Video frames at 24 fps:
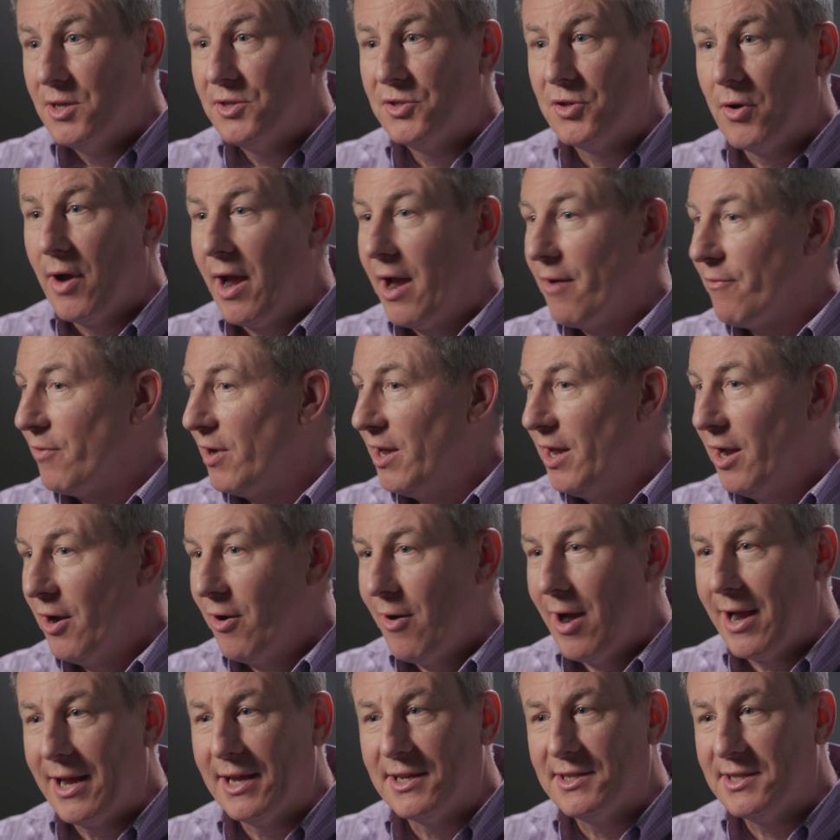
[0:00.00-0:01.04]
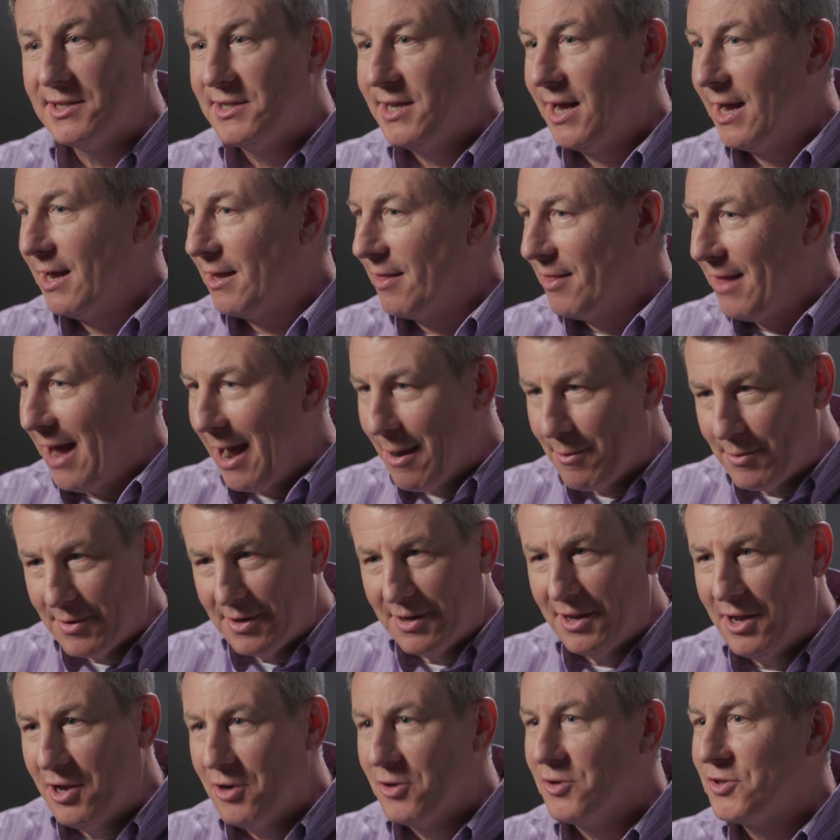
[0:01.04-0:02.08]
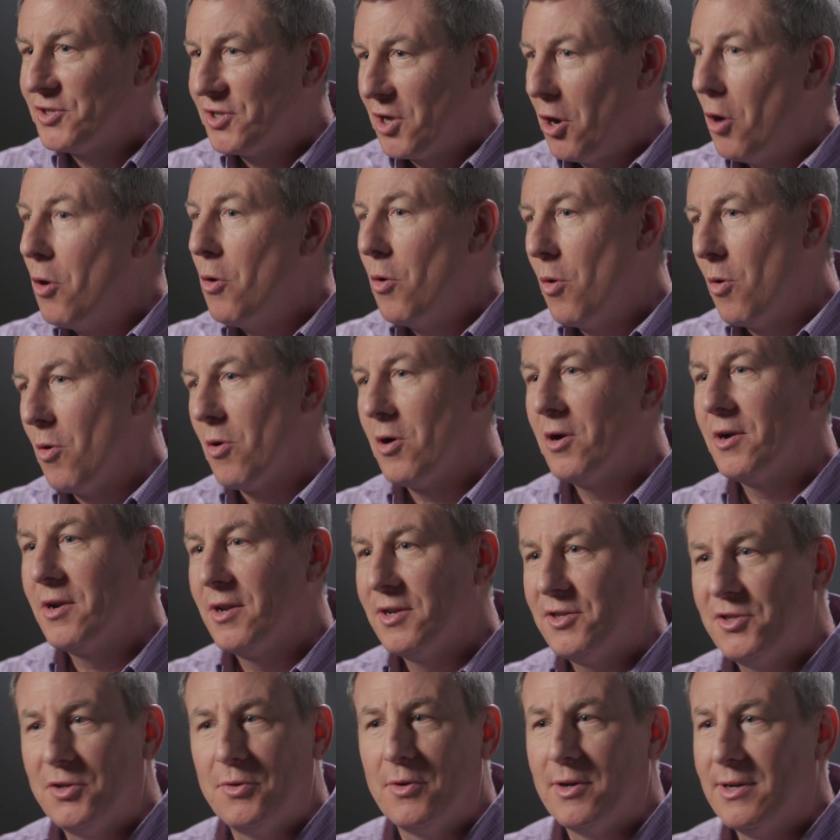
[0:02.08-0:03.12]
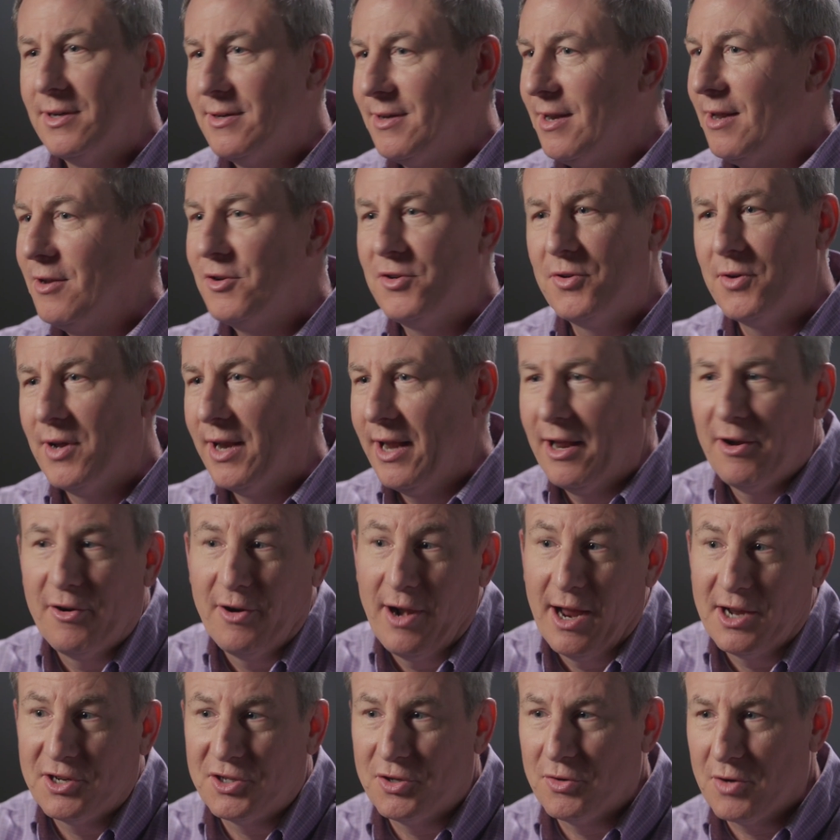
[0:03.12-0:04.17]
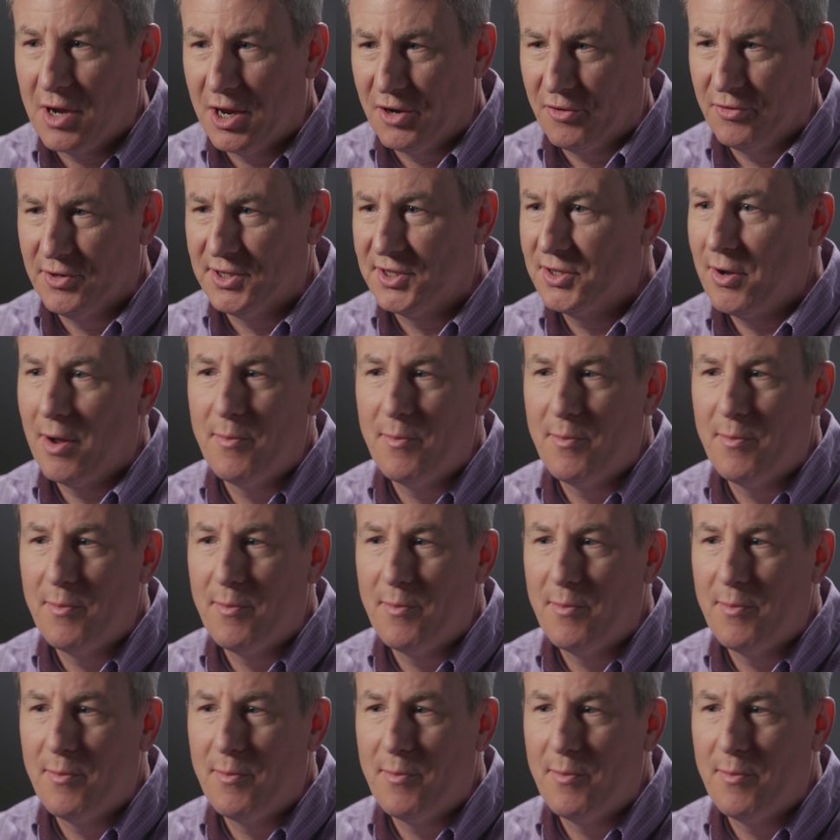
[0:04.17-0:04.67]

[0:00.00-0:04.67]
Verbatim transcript: So every year I get to take that year's cohort to a to an international country.